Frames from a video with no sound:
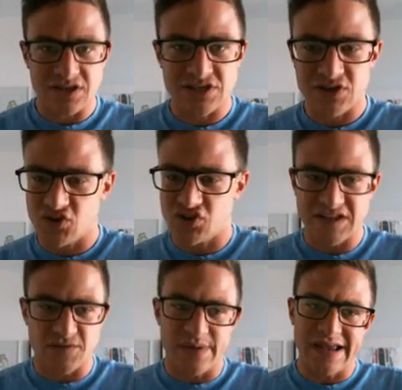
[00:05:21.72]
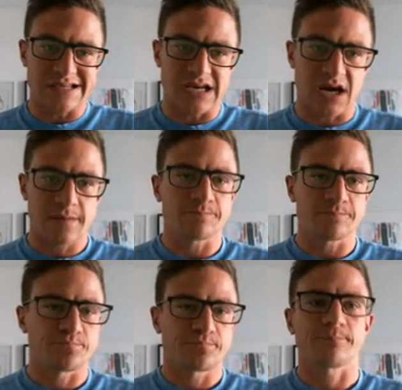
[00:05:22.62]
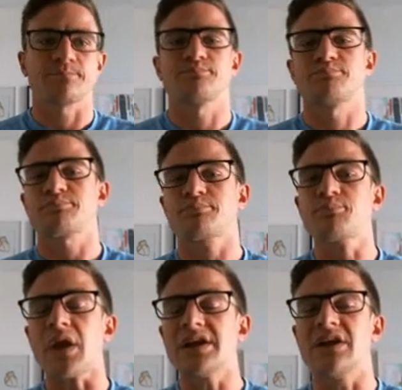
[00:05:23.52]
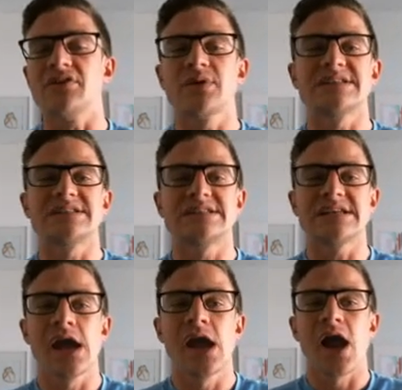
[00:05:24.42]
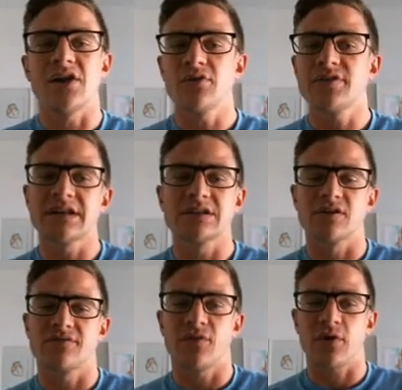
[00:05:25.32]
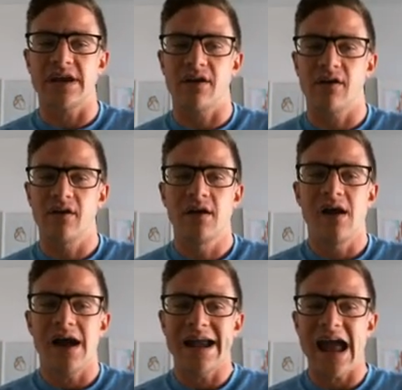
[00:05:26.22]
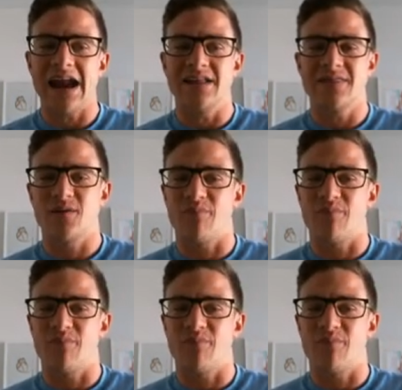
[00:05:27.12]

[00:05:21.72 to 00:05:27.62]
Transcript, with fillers: a search that's being done. Now, you can see another thing to look for here. Again, their